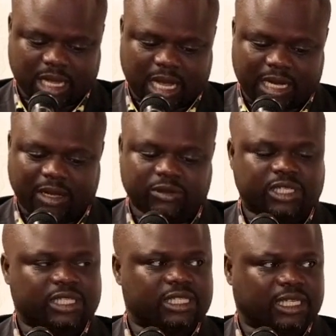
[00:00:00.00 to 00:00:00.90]

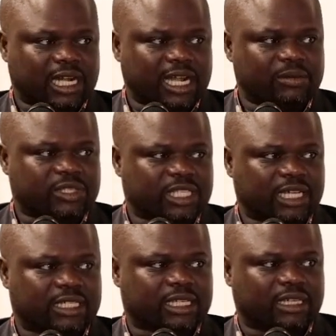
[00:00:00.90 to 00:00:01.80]
announces the crime
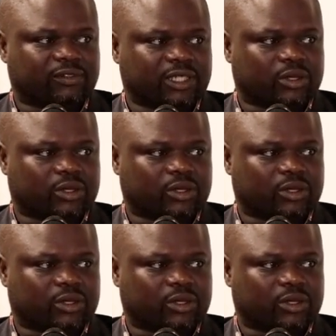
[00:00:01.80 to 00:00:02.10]
stats every